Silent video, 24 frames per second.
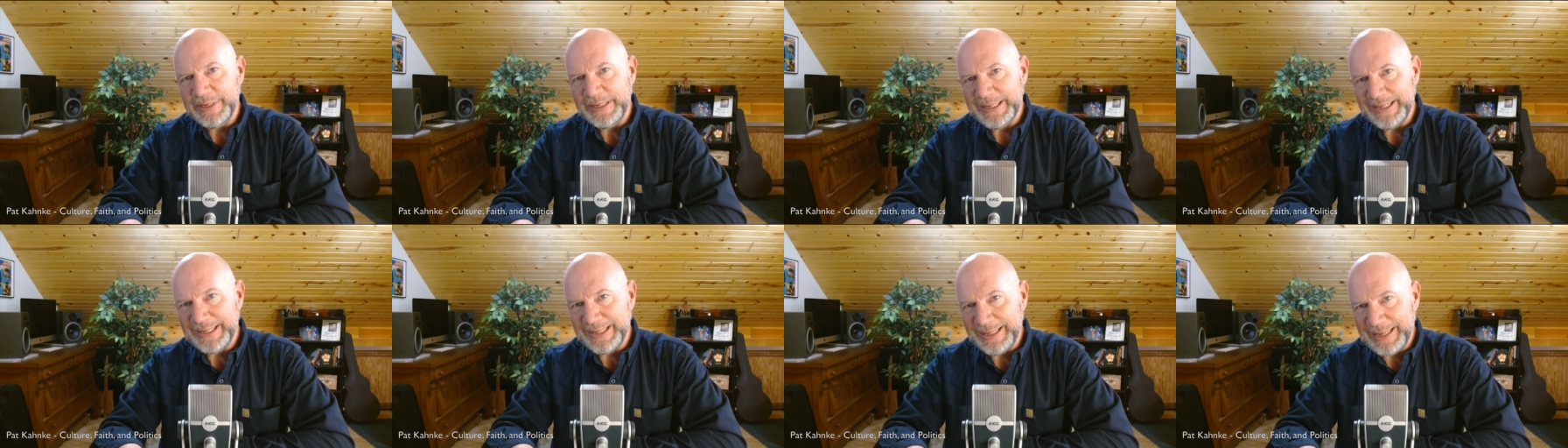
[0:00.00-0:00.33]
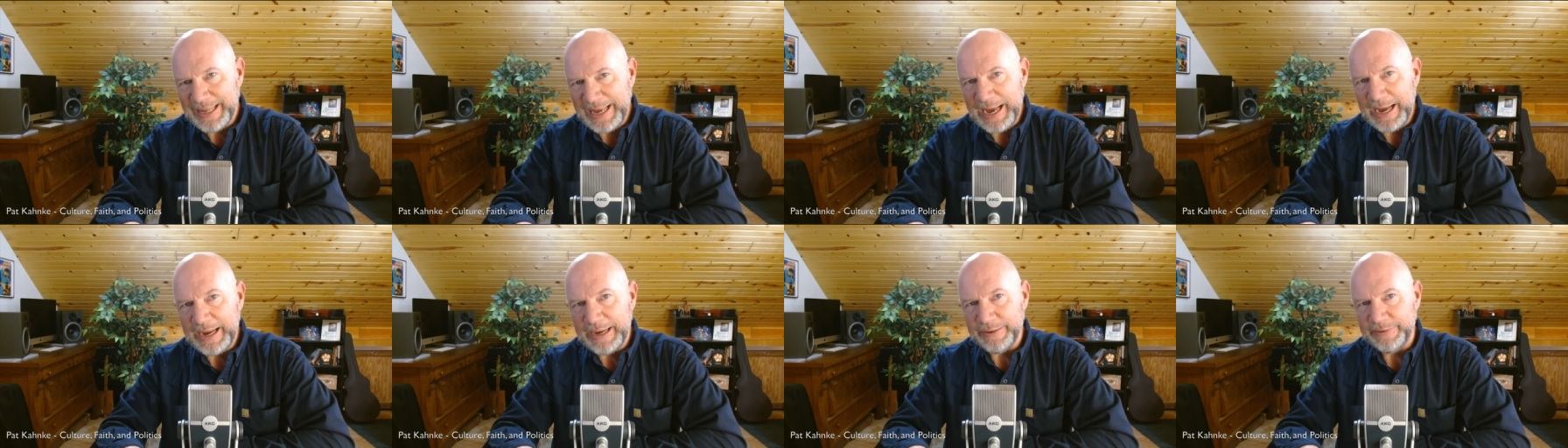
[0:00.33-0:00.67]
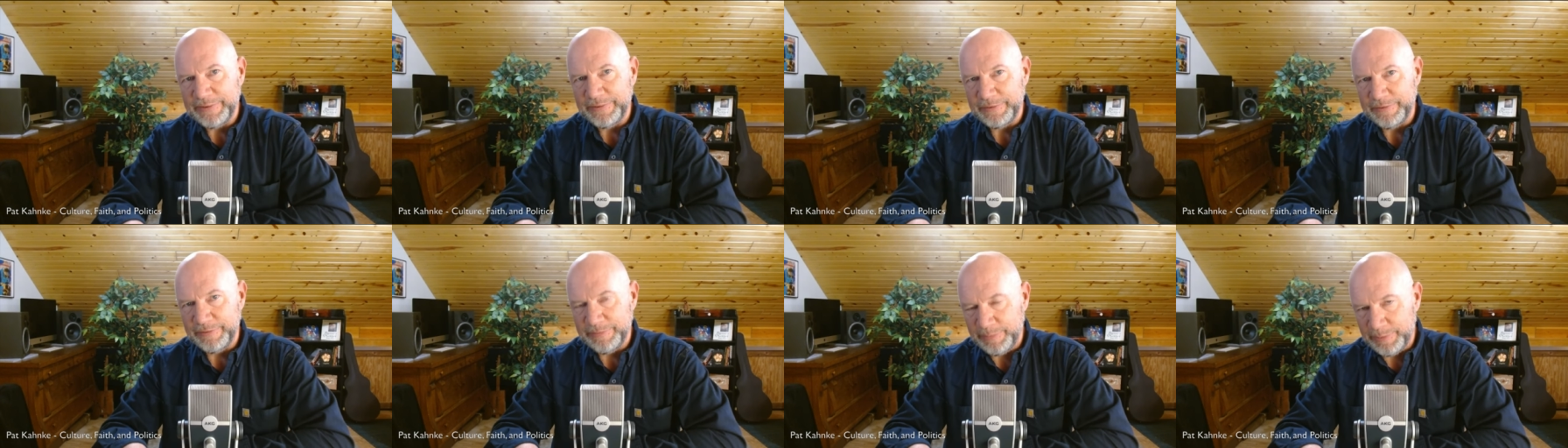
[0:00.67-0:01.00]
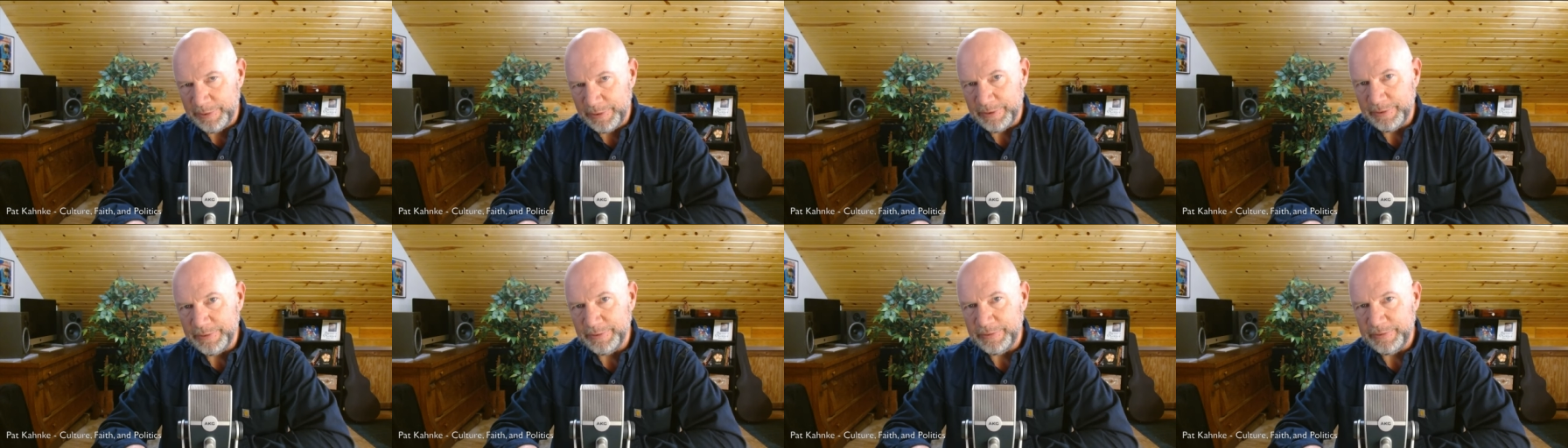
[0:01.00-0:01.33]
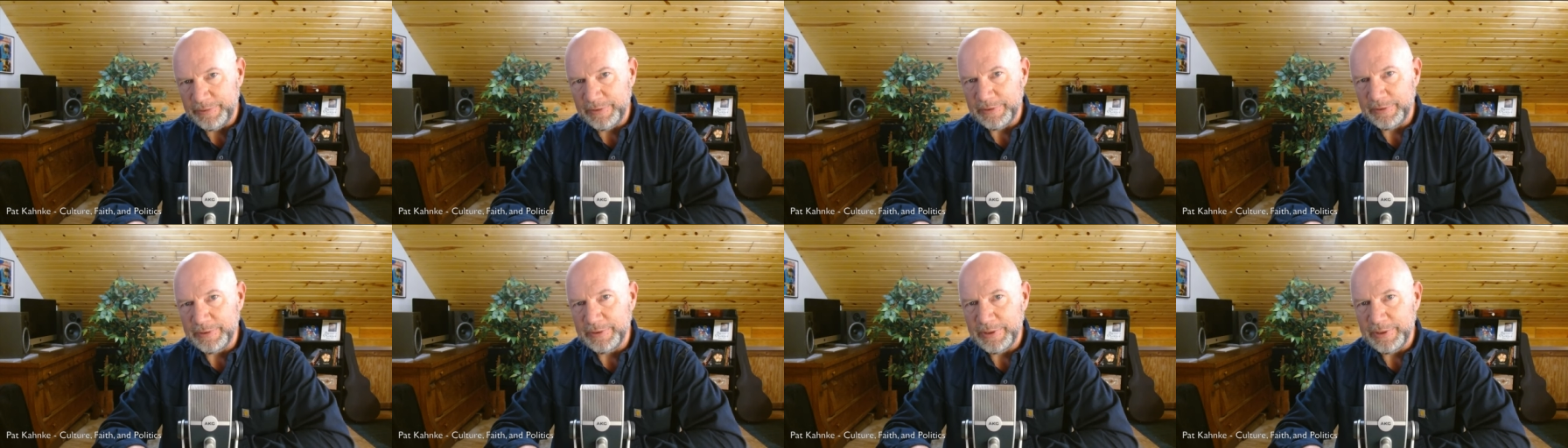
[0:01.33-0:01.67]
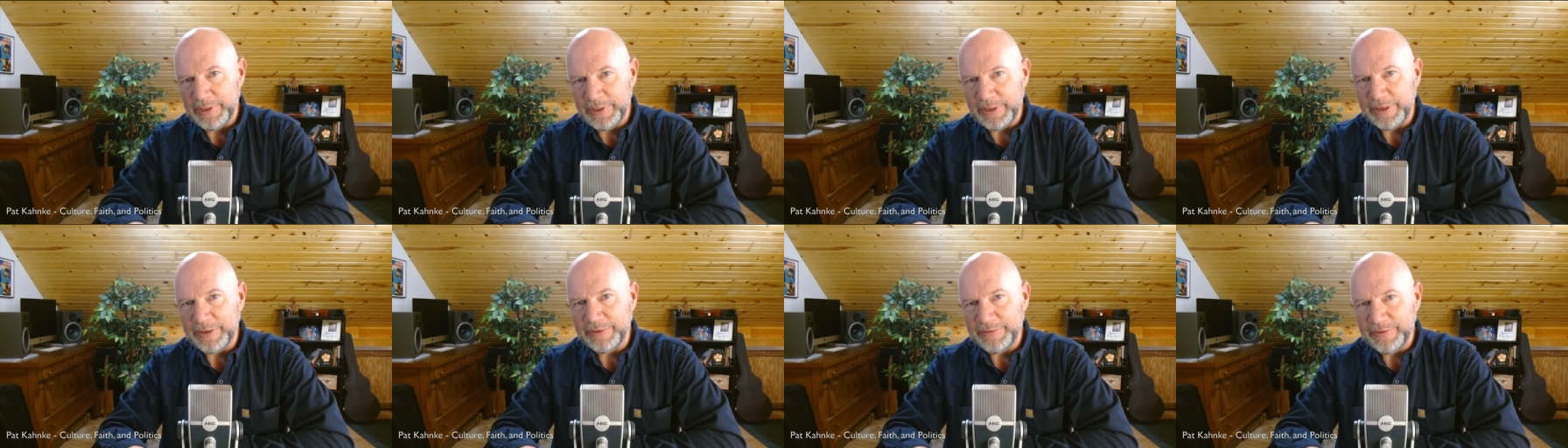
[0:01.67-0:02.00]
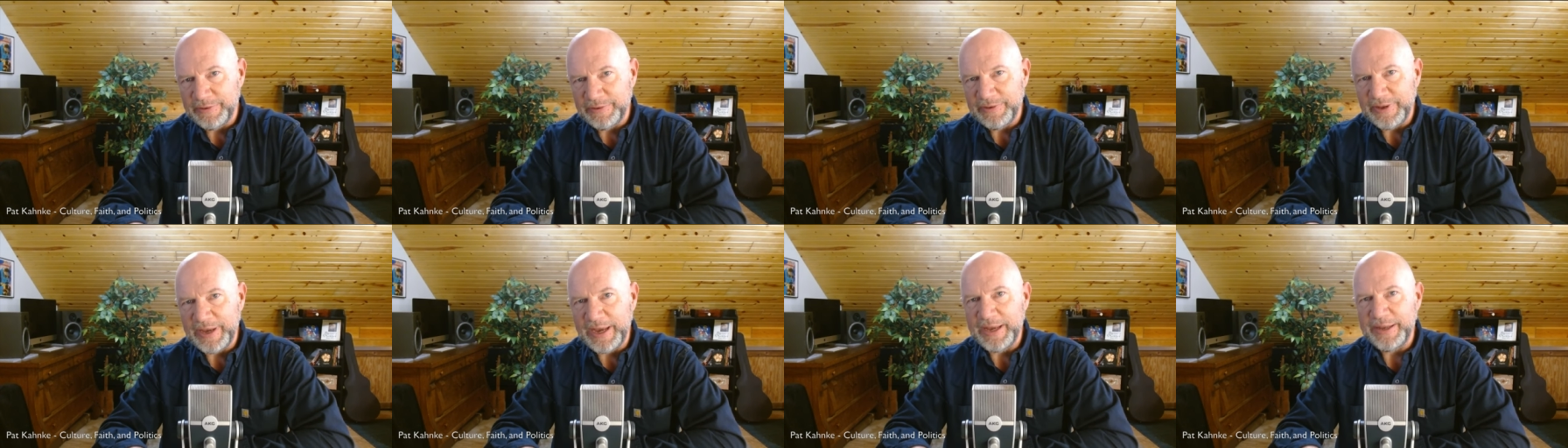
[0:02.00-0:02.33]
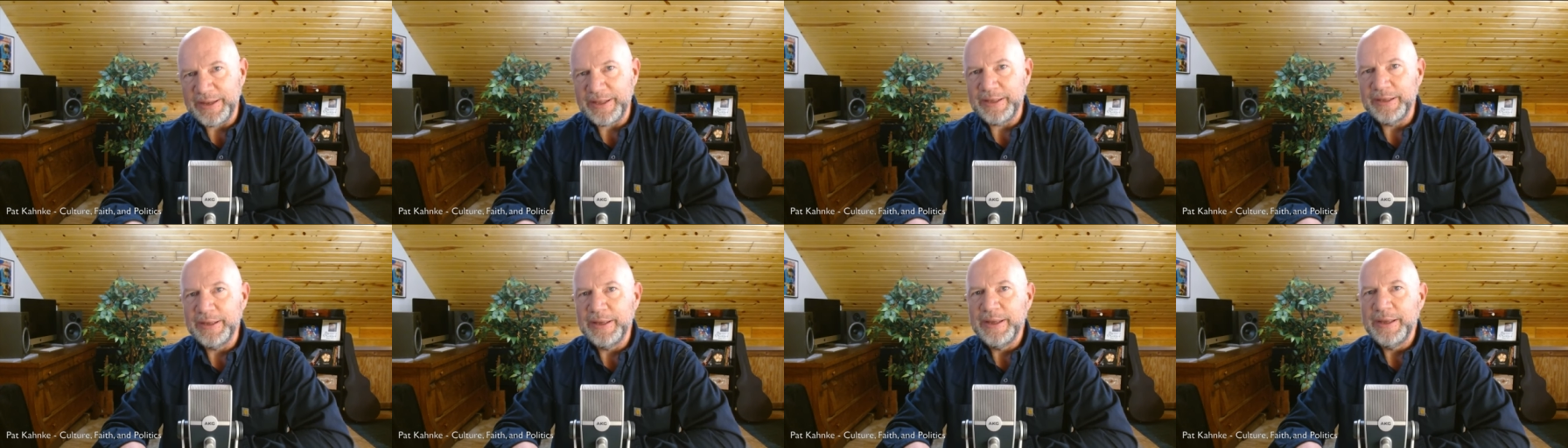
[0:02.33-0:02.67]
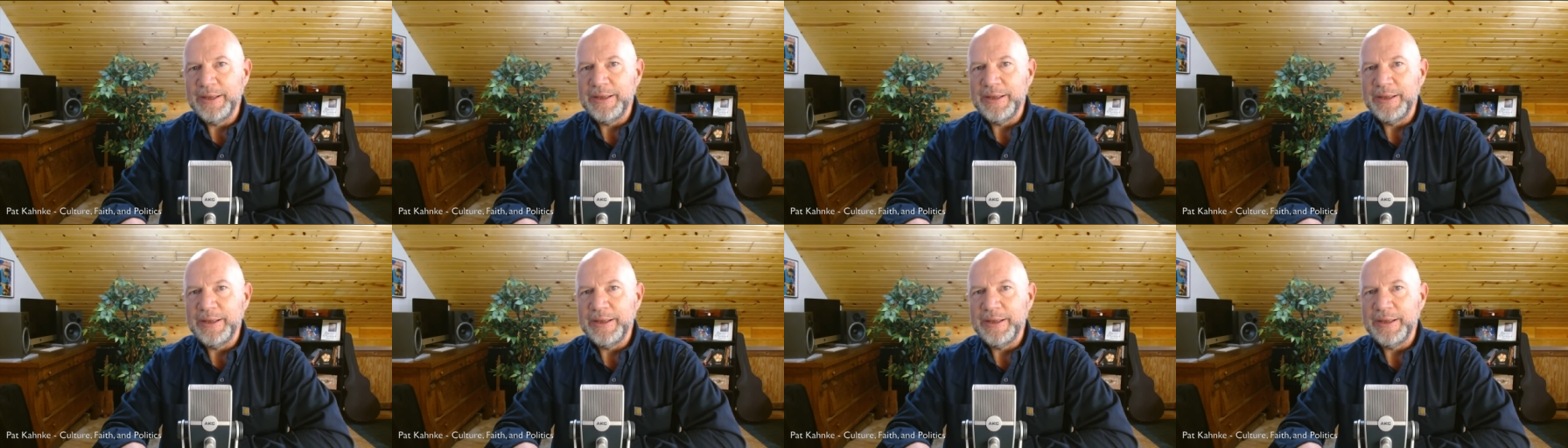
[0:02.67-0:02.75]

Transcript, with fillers: class of person in our society.